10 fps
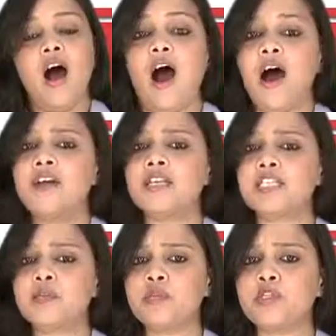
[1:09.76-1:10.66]
Our
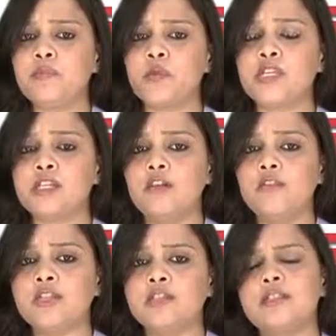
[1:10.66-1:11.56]
customer support
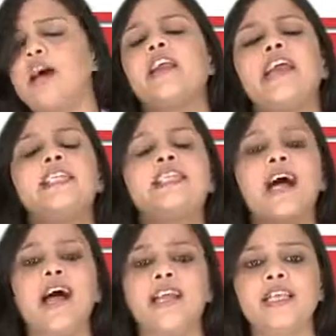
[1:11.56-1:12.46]
services are
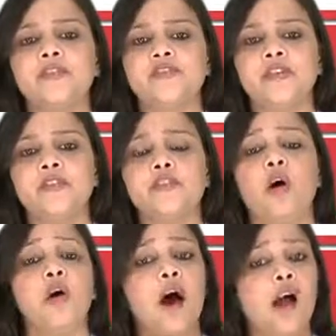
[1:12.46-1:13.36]
entirely different
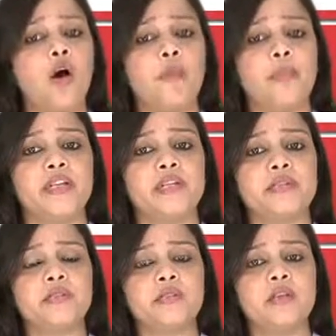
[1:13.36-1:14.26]
from our
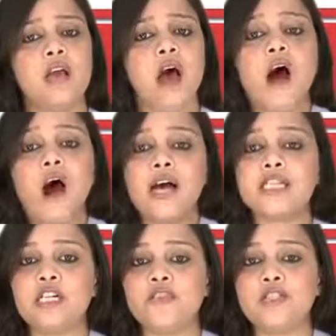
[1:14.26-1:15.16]
competitors. Our
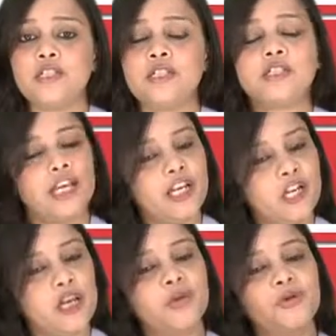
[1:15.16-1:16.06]
services
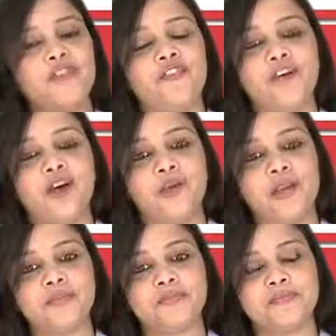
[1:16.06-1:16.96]
include the following.
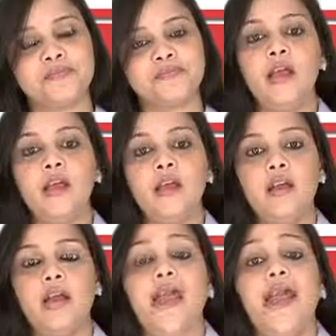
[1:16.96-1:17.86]

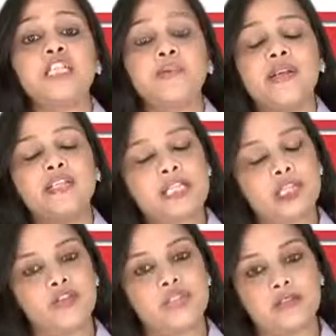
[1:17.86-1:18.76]
Express
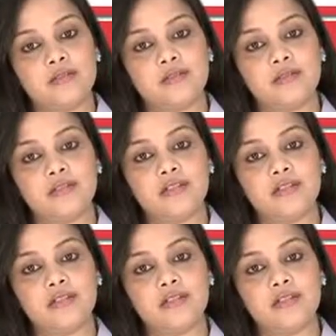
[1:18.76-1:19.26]
services.